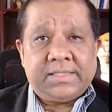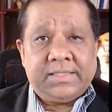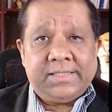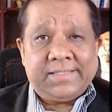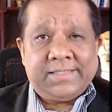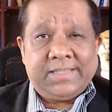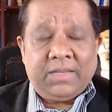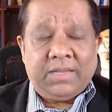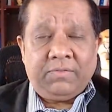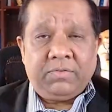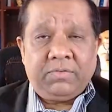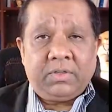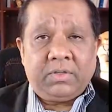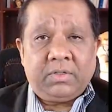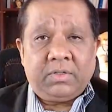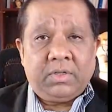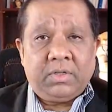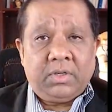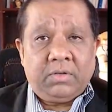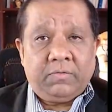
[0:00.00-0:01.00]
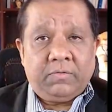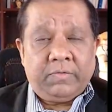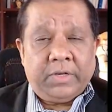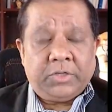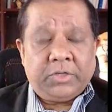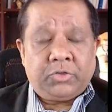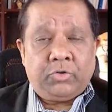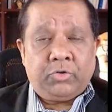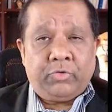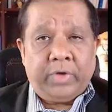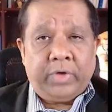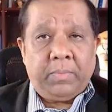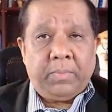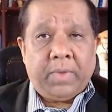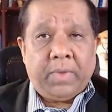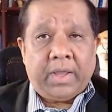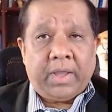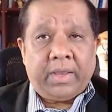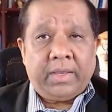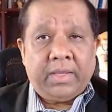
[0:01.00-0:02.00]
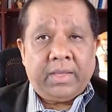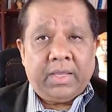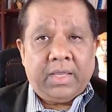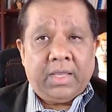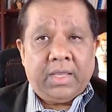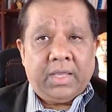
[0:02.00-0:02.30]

C7 ventral rami